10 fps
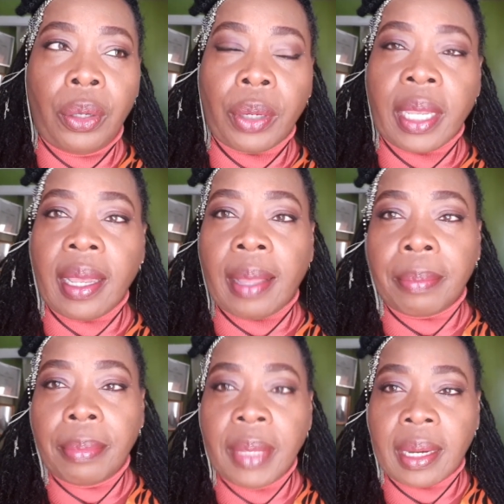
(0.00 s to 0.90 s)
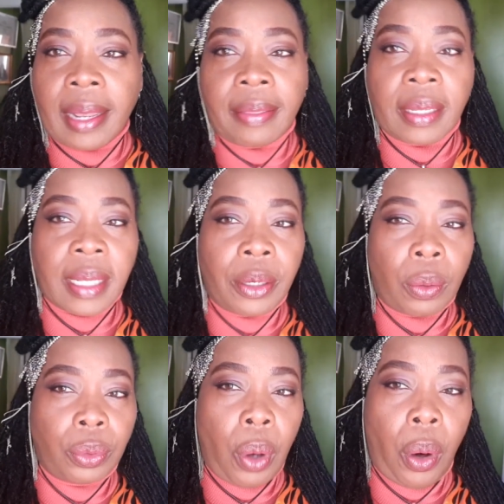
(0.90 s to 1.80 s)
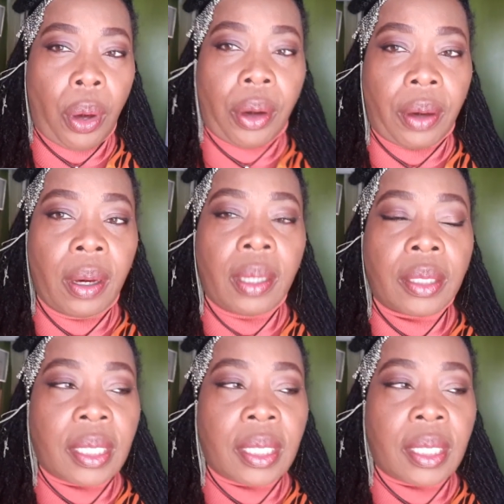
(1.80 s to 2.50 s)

They care about one person and